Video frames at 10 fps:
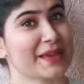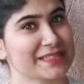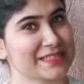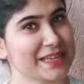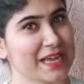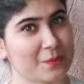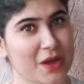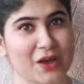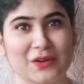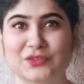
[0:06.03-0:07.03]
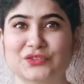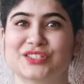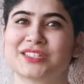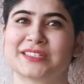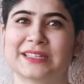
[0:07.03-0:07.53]
basic
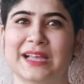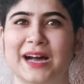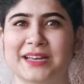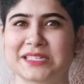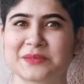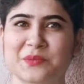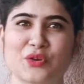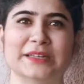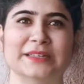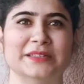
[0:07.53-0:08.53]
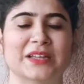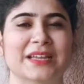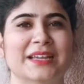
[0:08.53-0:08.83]
about our spoken.